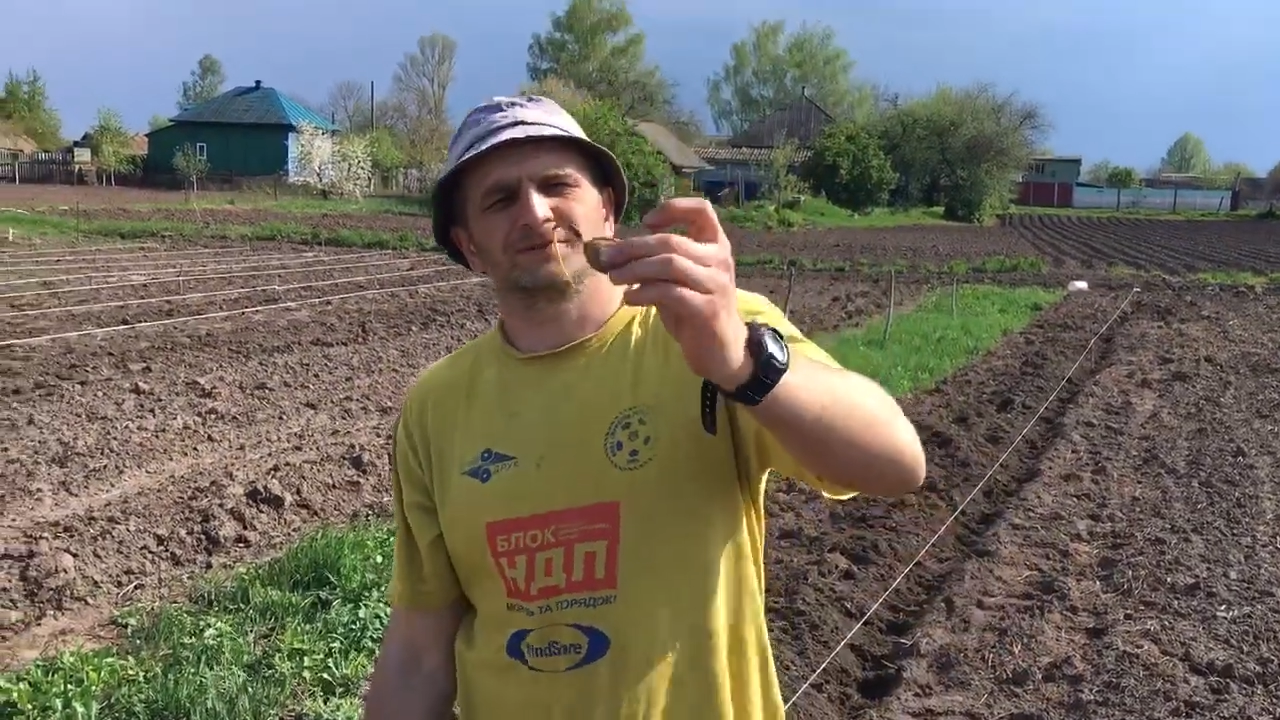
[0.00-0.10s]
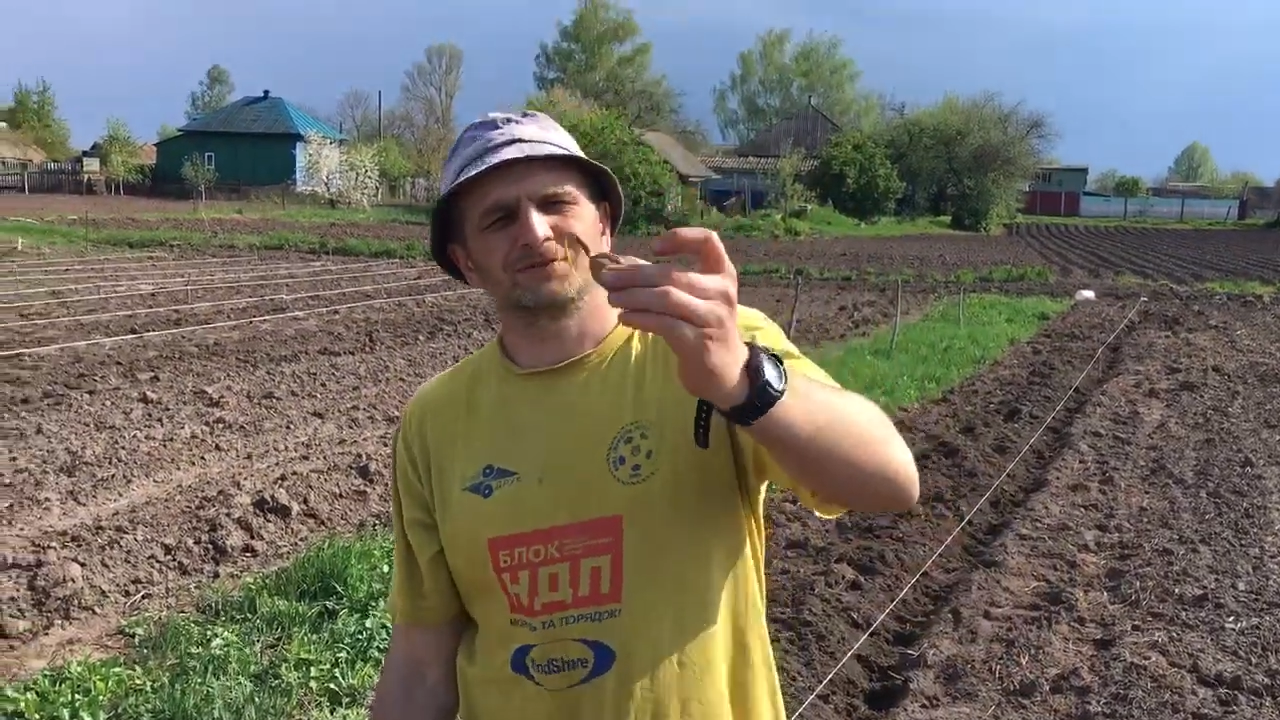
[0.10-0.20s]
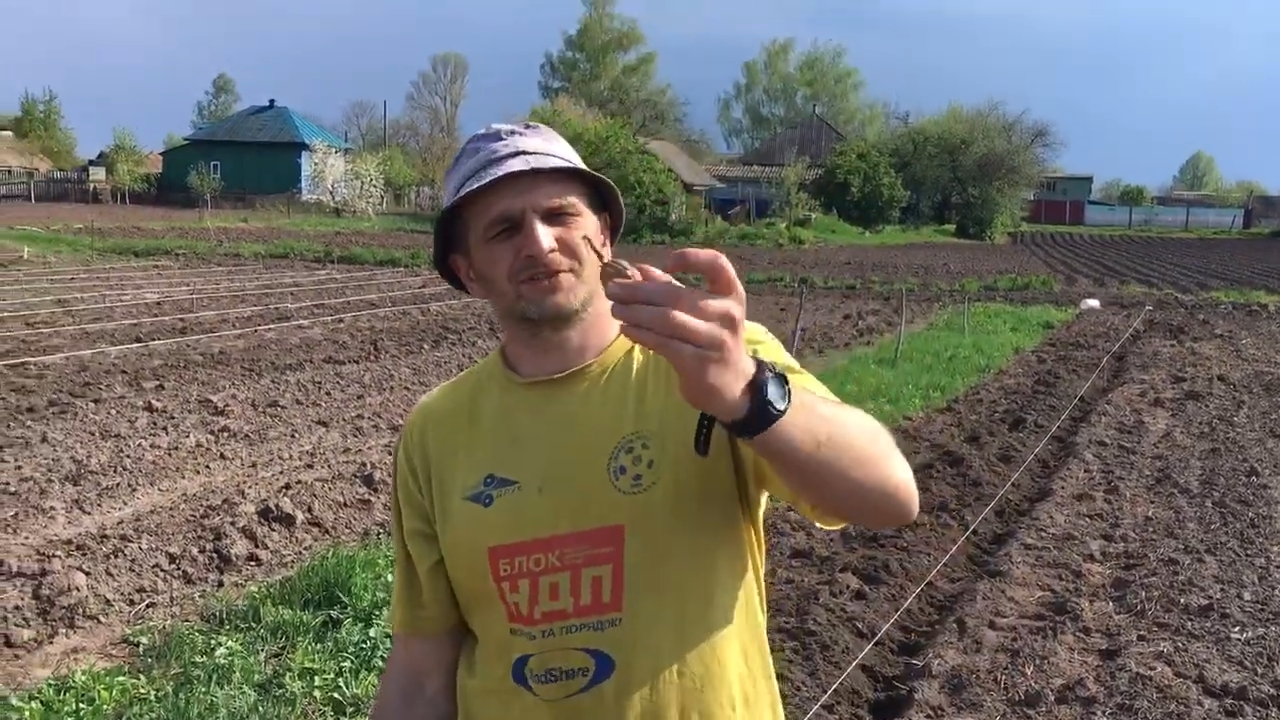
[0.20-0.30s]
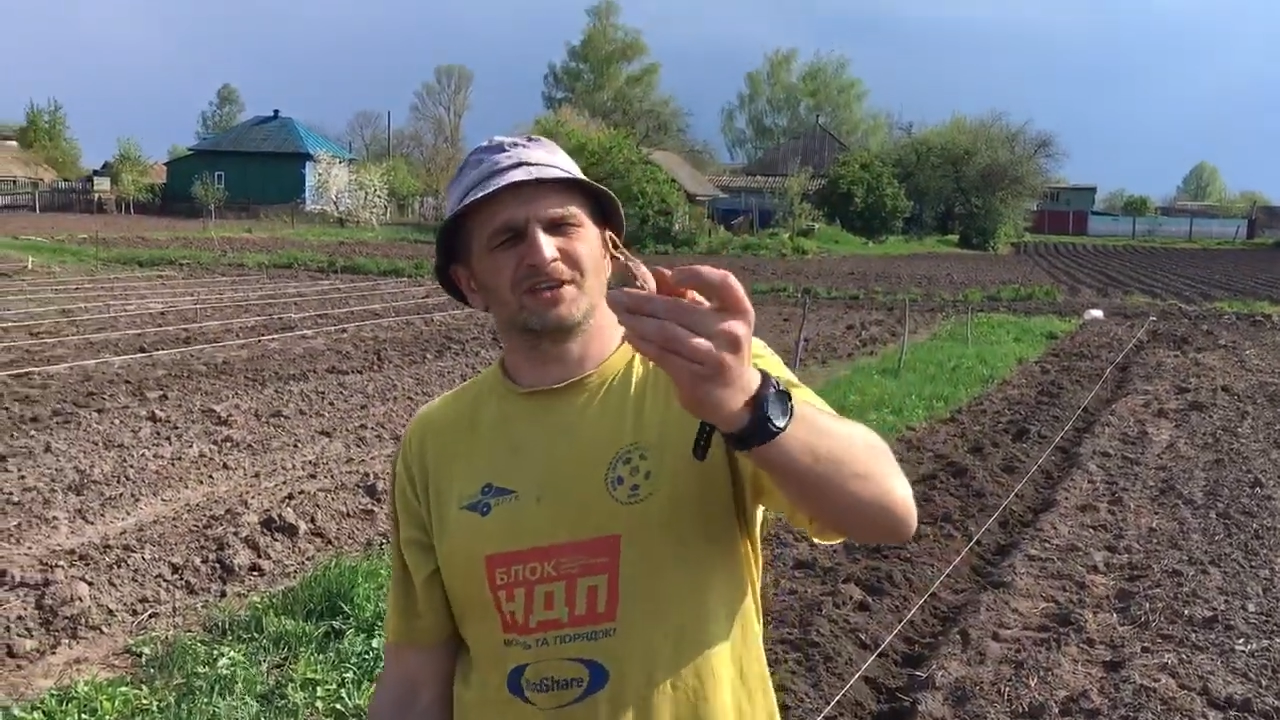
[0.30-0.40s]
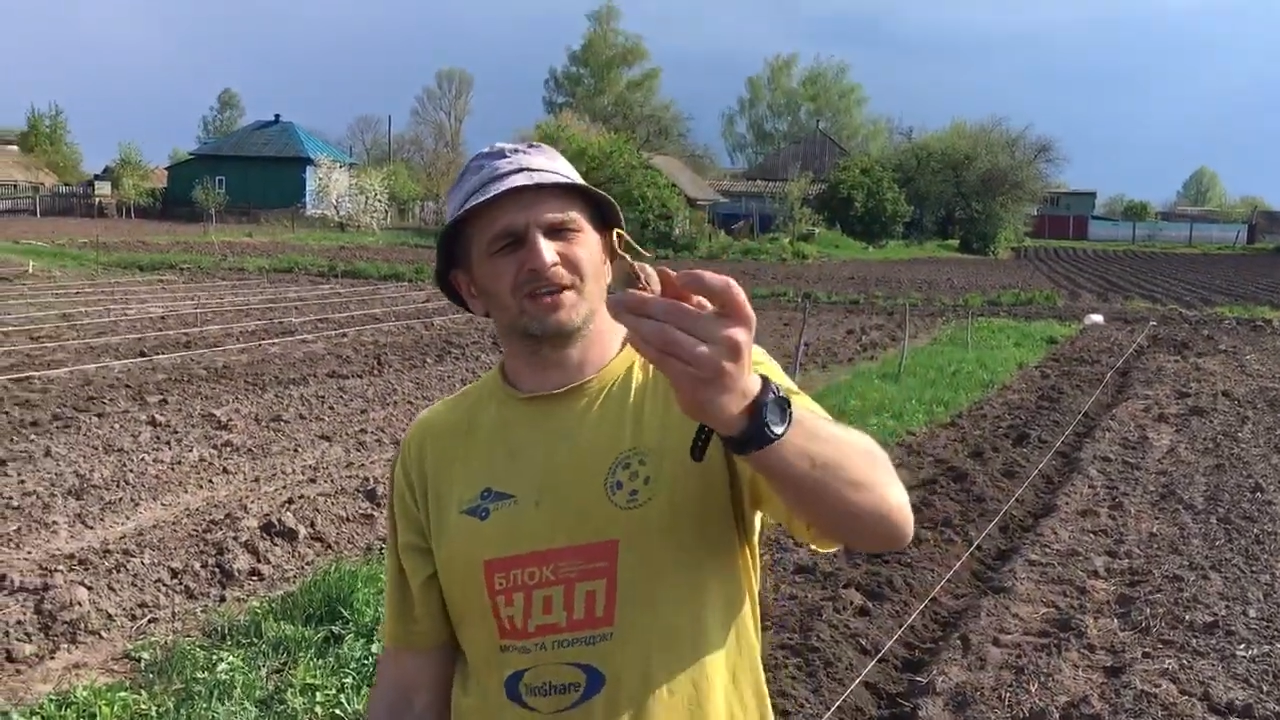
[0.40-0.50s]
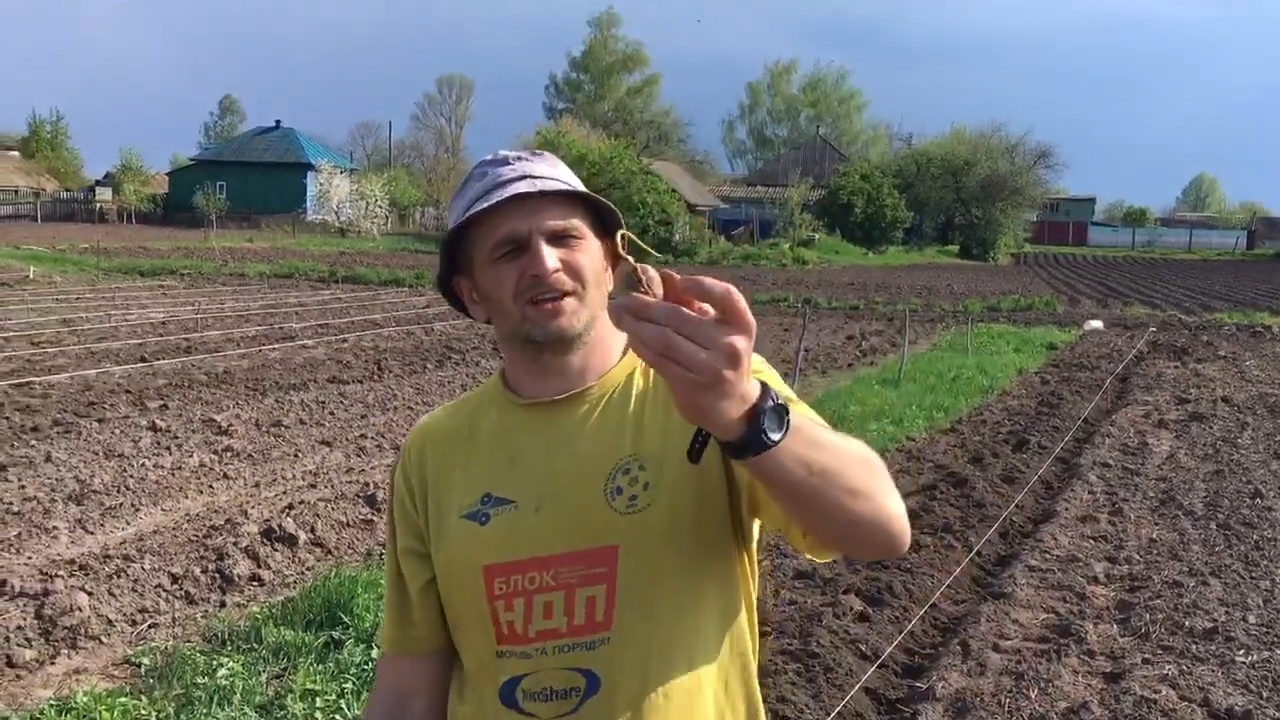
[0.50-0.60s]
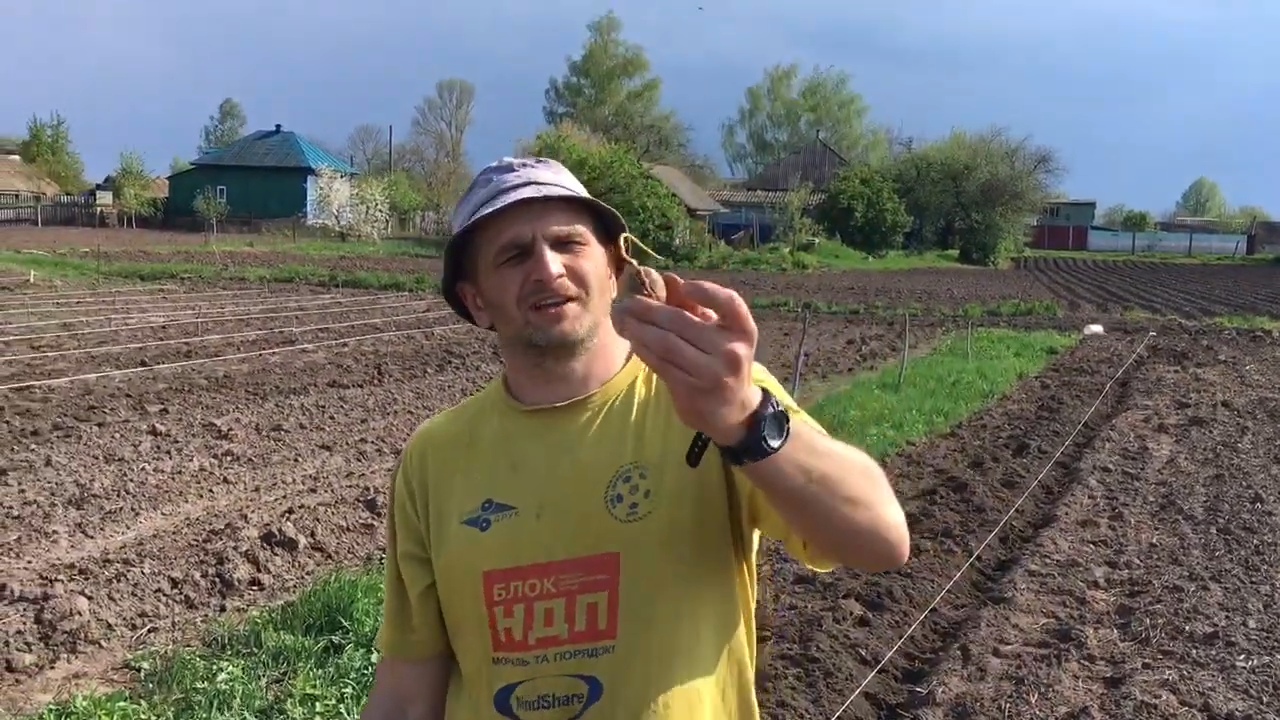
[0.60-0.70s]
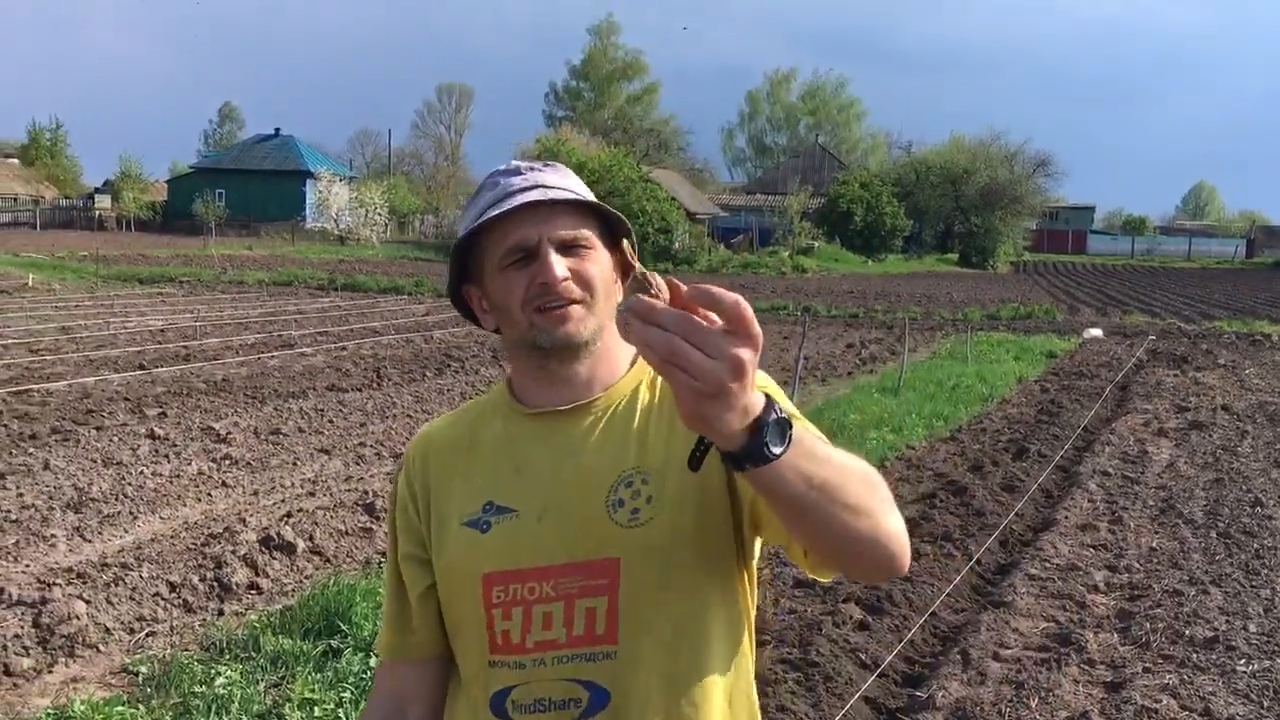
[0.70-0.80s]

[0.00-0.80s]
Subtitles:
You see,